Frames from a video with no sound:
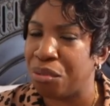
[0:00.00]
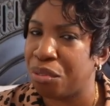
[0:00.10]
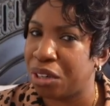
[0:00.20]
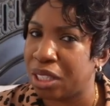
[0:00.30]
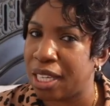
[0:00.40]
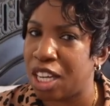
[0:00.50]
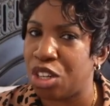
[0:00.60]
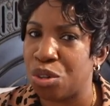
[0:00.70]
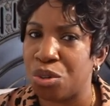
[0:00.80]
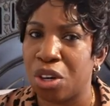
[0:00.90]
really
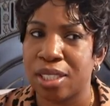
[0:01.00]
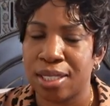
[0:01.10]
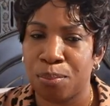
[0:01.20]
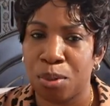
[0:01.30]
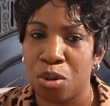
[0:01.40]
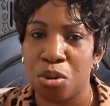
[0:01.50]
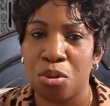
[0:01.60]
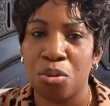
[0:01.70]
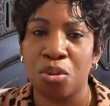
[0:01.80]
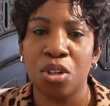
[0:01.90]
your
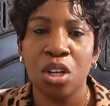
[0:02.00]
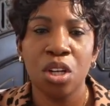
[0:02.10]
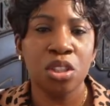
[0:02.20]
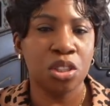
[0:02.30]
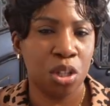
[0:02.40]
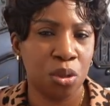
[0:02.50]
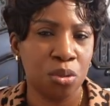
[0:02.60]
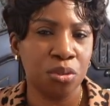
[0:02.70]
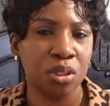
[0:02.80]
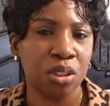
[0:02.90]
typical
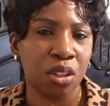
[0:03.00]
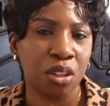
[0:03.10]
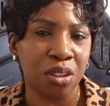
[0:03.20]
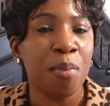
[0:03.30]
tote girl.